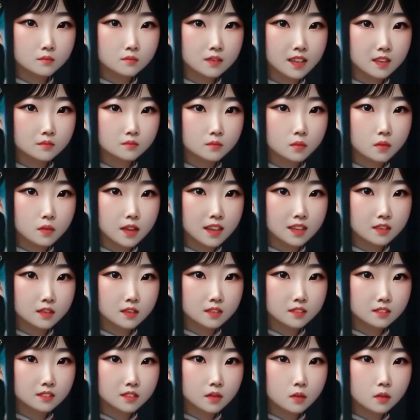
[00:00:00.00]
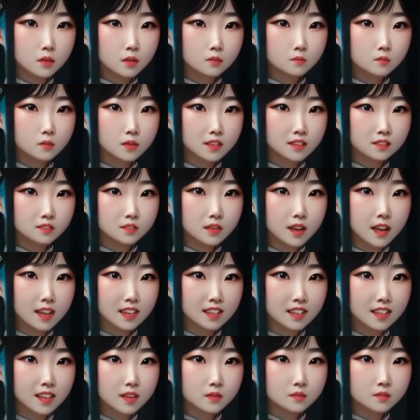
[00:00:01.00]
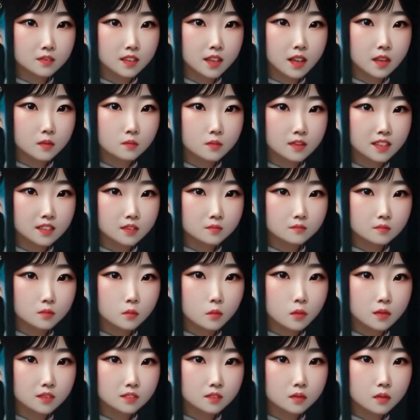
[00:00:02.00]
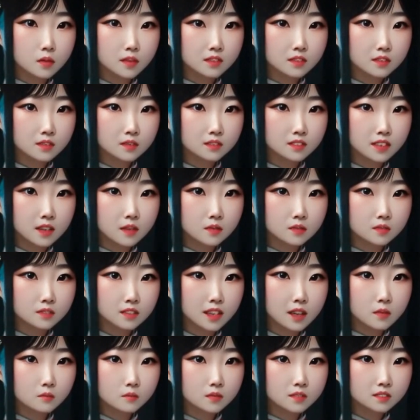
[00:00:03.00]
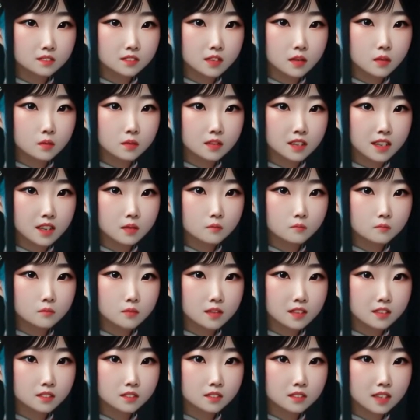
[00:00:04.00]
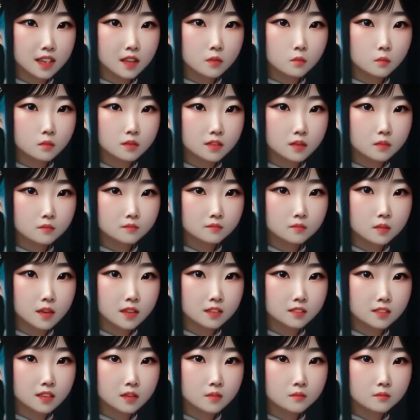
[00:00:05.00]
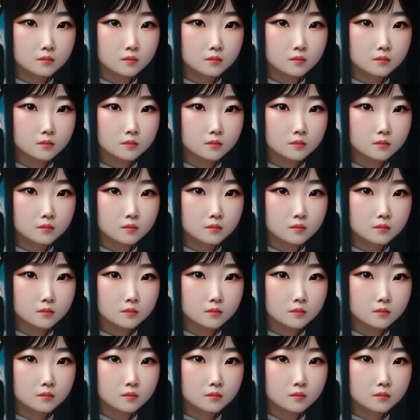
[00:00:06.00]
If you like this story, please like, comment if you want to listen certain type of story, and please share with your friend.